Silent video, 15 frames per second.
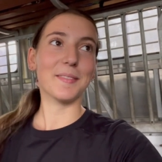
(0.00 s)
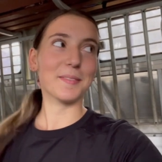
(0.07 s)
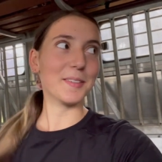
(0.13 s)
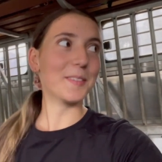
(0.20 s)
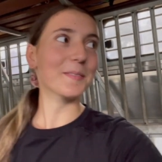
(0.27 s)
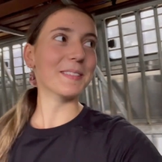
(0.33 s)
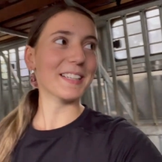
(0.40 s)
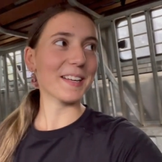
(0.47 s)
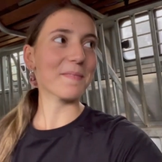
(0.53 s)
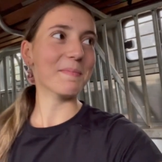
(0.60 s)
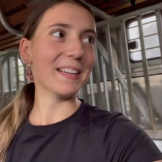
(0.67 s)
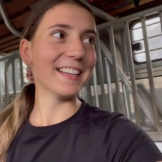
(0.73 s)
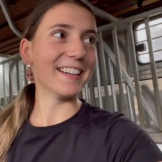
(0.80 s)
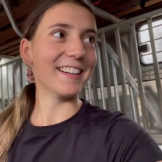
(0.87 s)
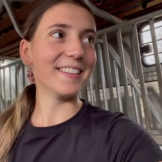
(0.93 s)
warming
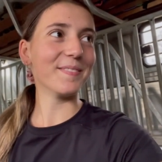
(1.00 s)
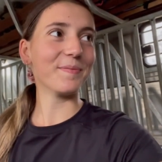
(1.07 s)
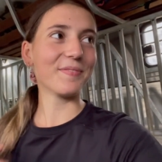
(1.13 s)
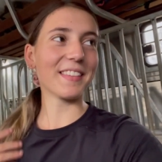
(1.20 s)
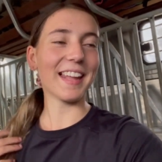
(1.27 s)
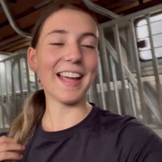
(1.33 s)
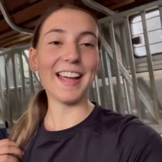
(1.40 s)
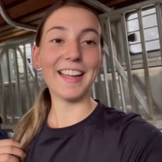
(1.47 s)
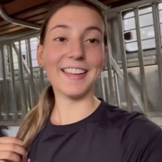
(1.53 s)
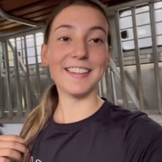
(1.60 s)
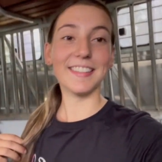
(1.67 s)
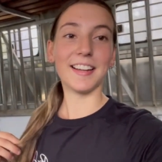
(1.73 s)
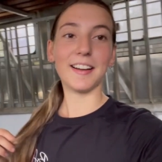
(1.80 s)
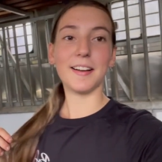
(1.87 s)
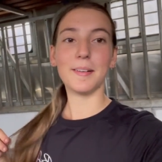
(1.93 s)
me up,
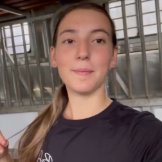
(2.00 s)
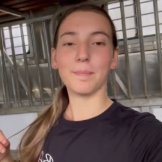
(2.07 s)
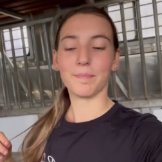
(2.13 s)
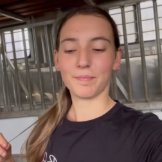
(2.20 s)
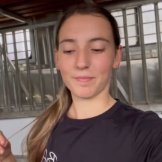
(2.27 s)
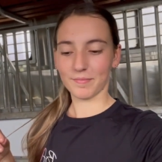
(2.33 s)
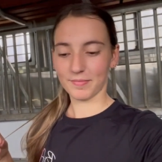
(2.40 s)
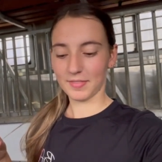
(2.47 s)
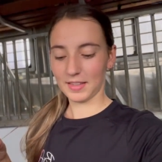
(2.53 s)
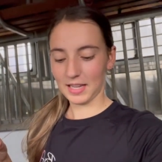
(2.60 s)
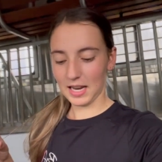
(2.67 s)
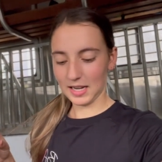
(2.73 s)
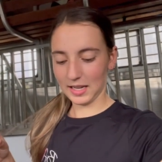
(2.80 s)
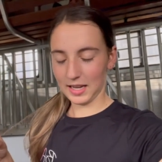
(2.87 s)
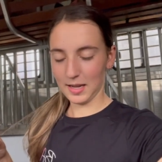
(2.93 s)
and um,
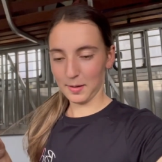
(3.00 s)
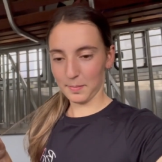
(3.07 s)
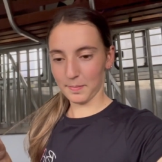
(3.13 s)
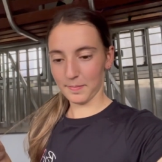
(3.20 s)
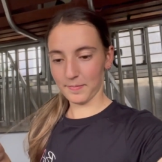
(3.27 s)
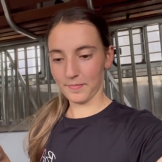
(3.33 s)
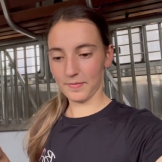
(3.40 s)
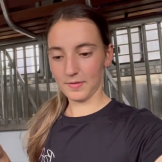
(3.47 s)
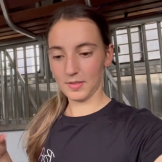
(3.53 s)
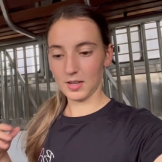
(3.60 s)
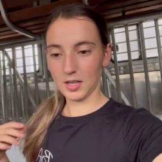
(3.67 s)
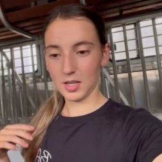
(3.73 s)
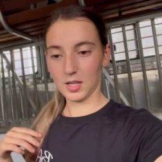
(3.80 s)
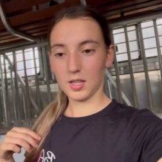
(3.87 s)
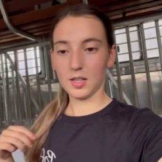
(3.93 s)
getting him
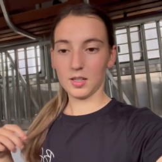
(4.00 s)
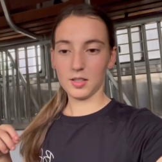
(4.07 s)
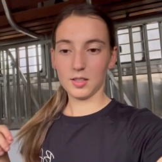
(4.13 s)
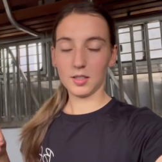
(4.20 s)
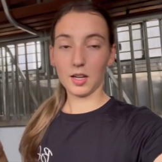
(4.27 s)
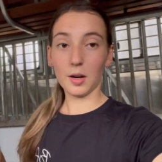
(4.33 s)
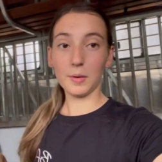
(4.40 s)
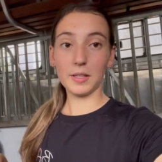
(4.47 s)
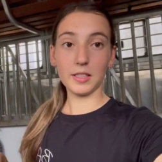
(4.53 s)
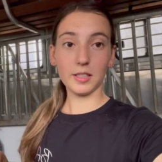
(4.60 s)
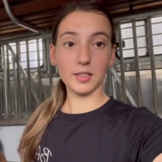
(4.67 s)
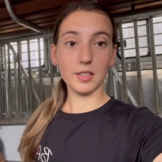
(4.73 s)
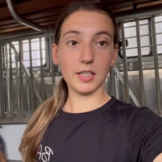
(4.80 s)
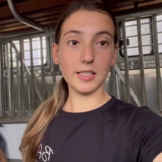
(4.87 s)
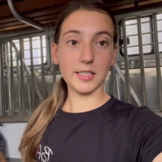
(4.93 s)

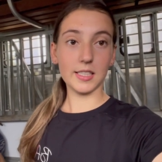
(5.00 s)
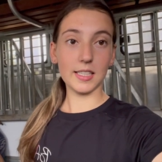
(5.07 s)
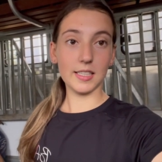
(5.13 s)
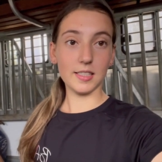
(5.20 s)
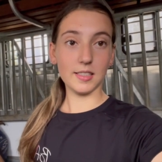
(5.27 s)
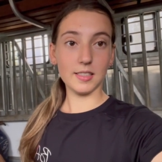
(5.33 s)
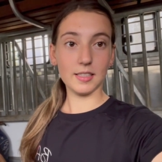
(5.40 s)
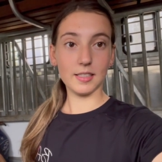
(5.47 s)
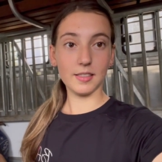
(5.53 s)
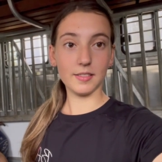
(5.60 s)
going nice and